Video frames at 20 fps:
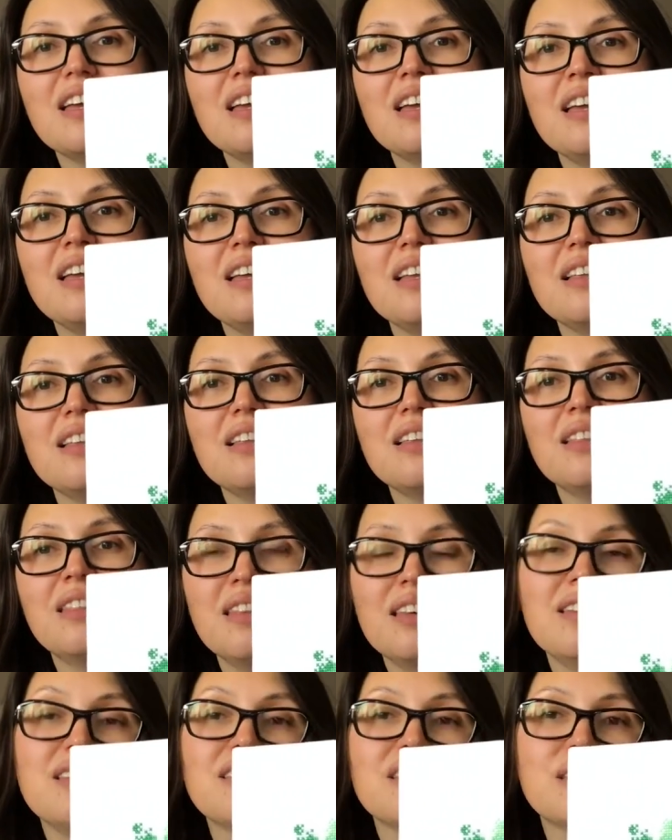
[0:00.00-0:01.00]
in
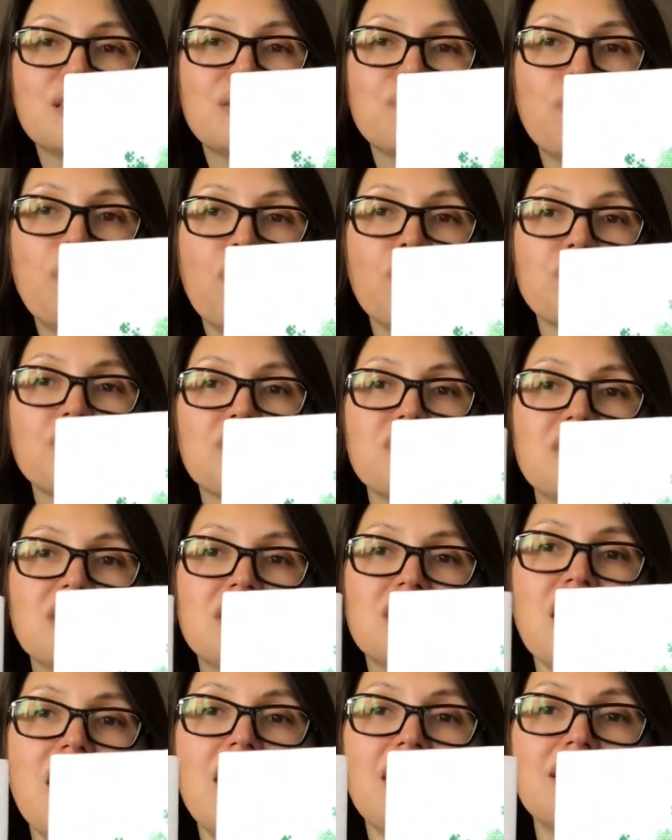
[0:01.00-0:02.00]
these both
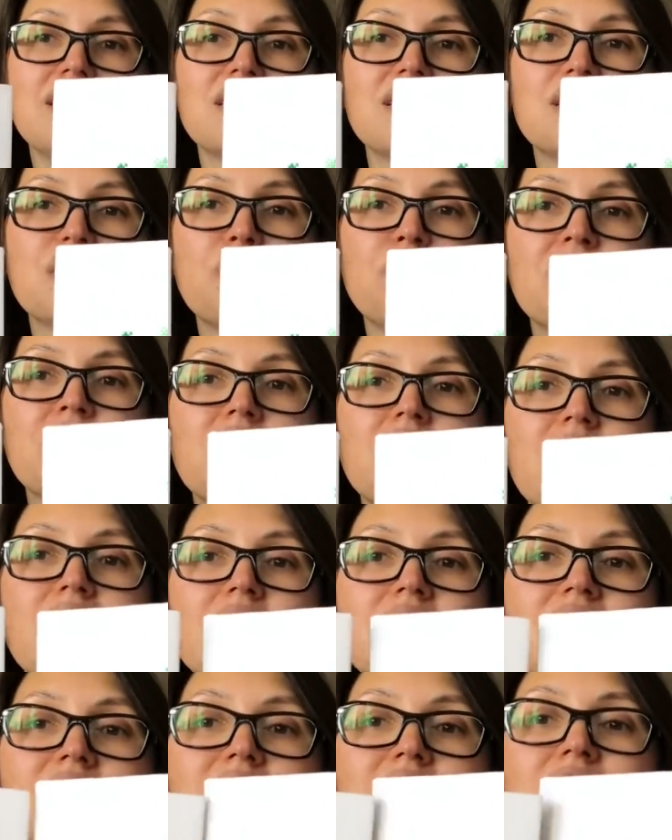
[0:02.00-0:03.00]
designs
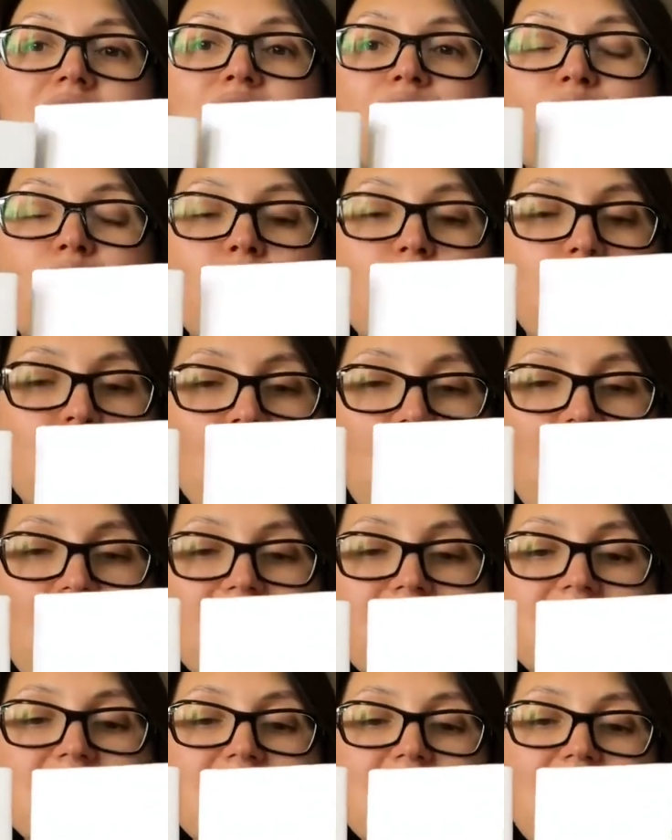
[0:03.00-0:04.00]
because they're so
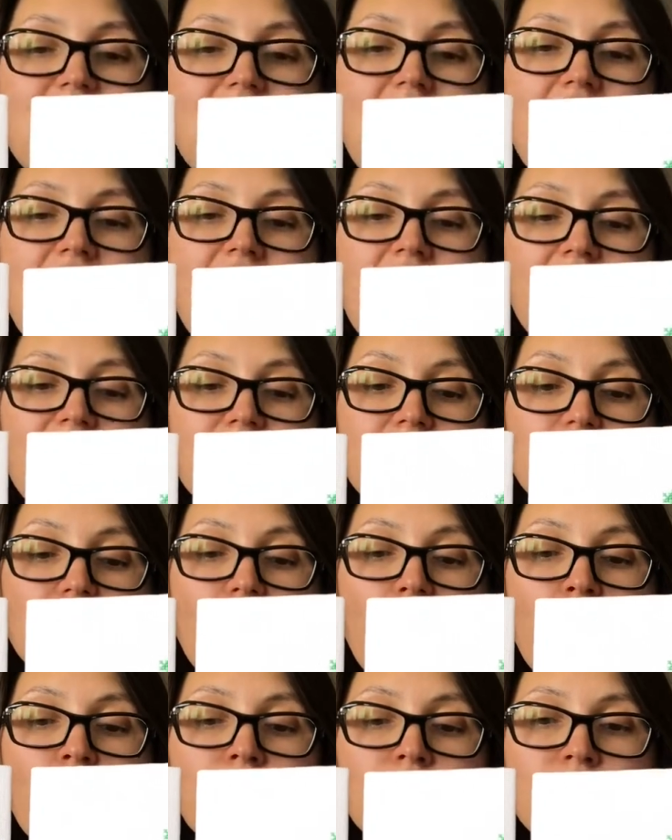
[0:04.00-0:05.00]
bright and
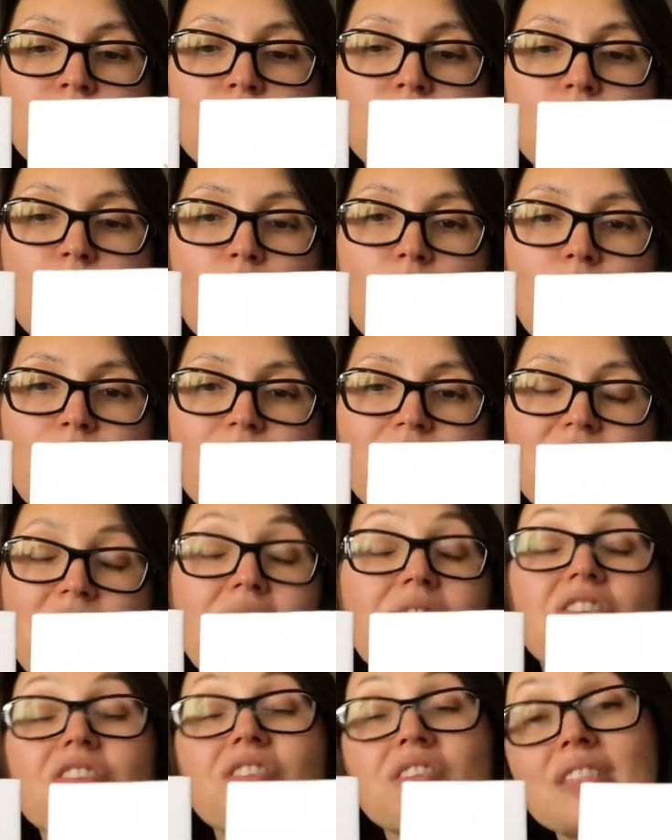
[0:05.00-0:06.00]
also
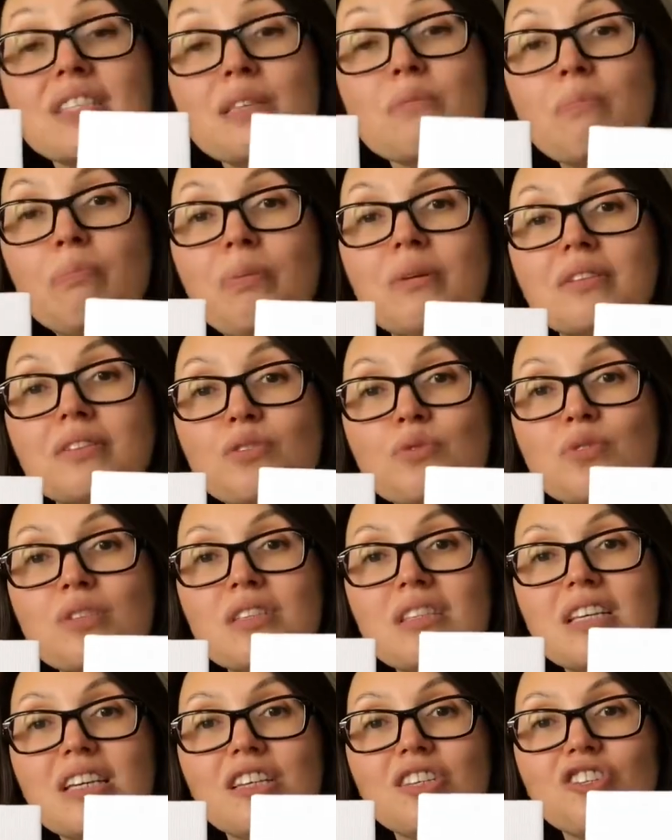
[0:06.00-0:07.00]
they're very simple to
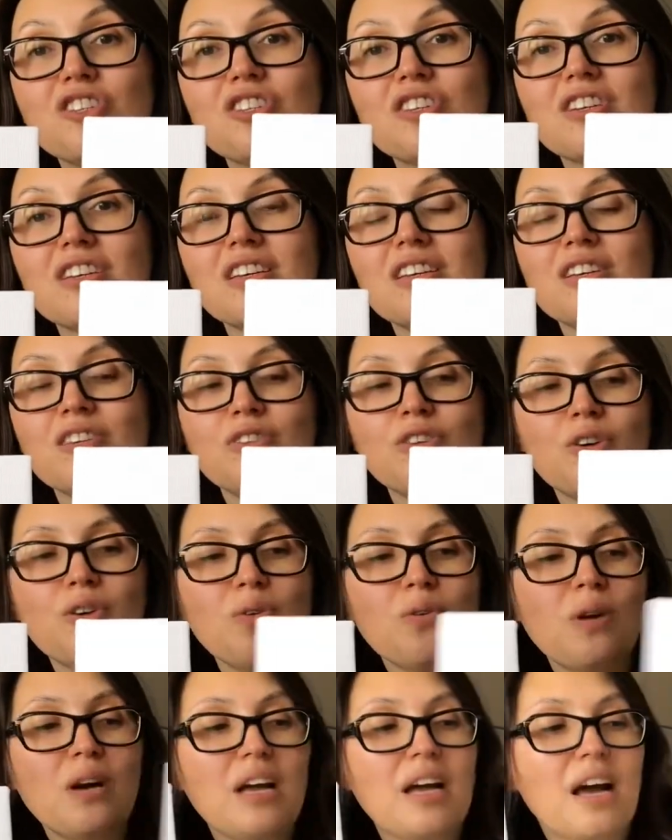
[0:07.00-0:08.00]
stitch you
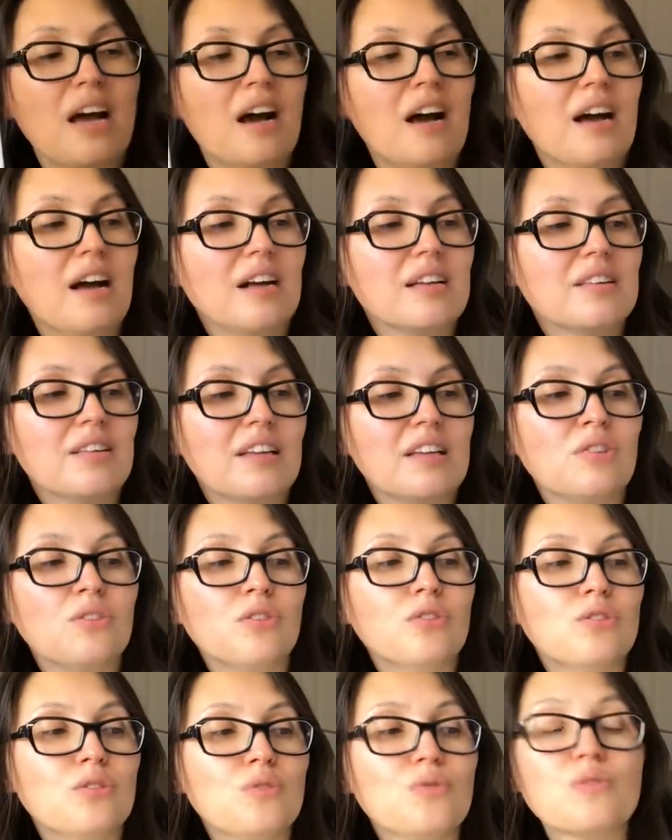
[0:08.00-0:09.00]
know uh, they
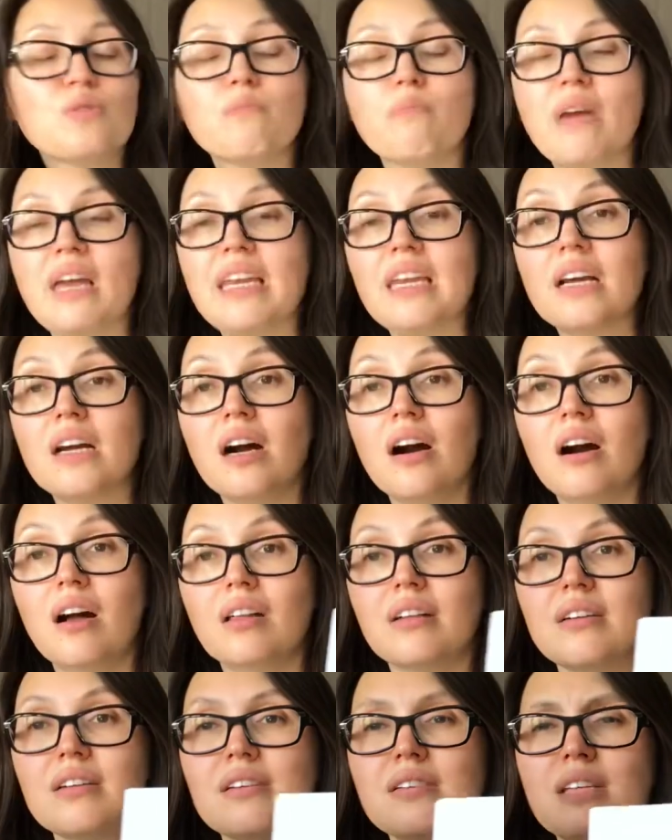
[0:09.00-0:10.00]
don't use many
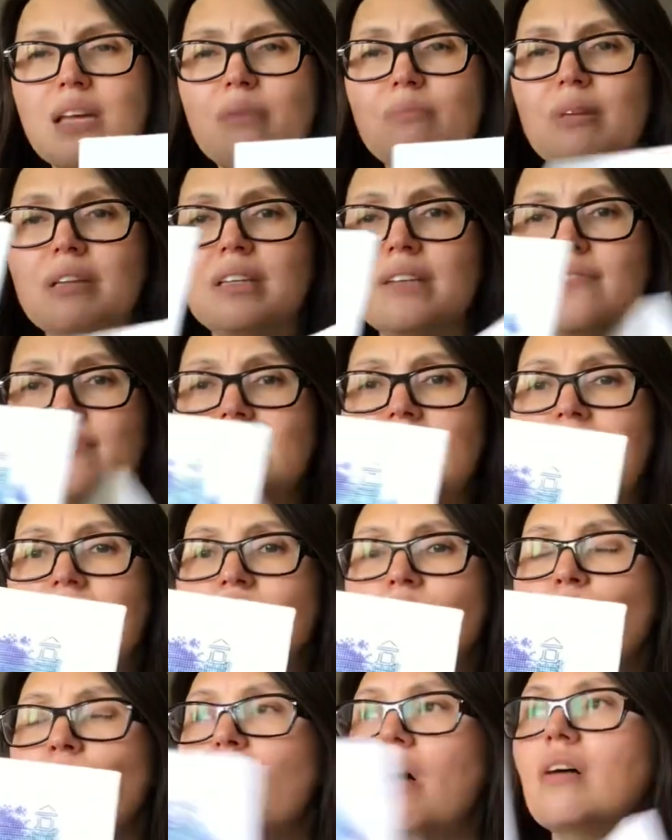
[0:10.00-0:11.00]
colors I believe
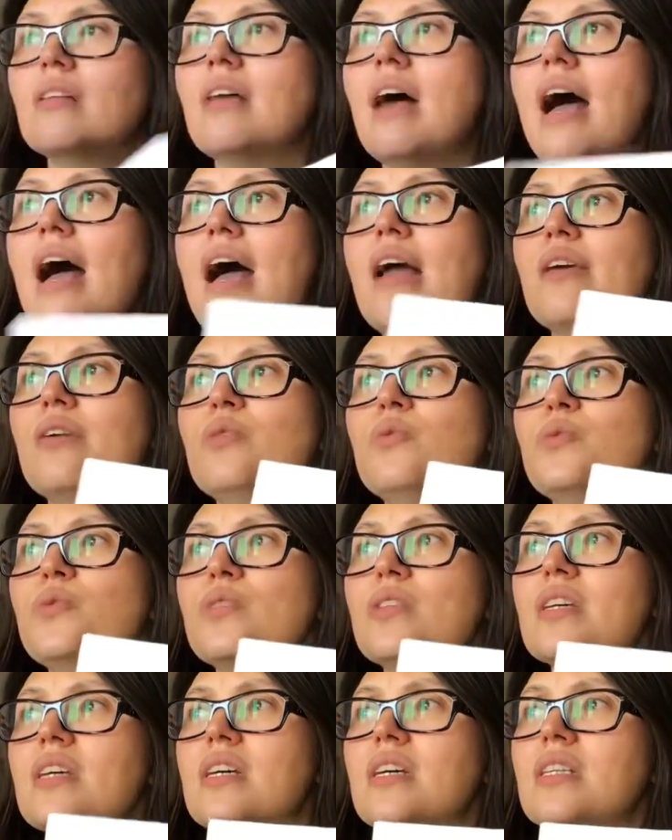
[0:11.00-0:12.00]
that one
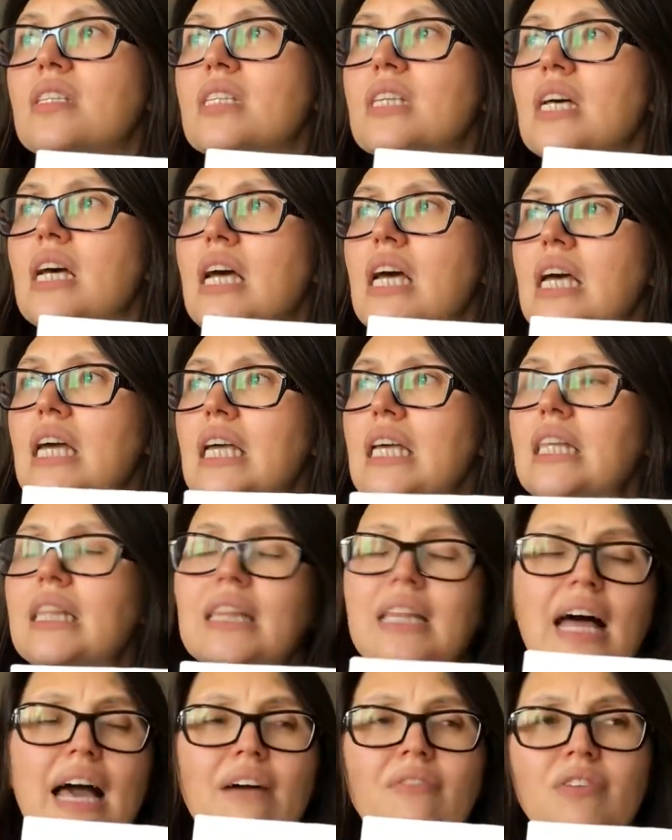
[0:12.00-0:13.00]
uses
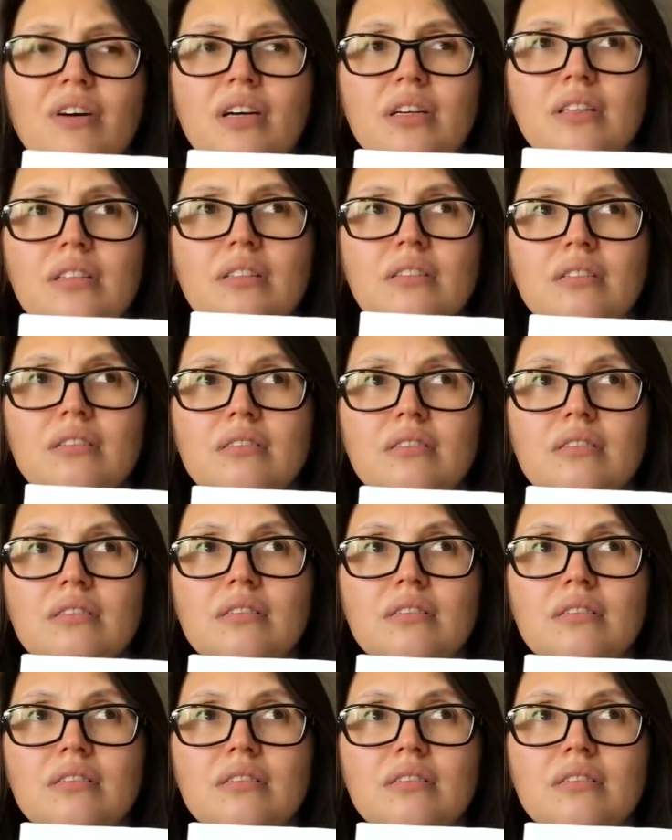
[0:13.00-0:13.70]
11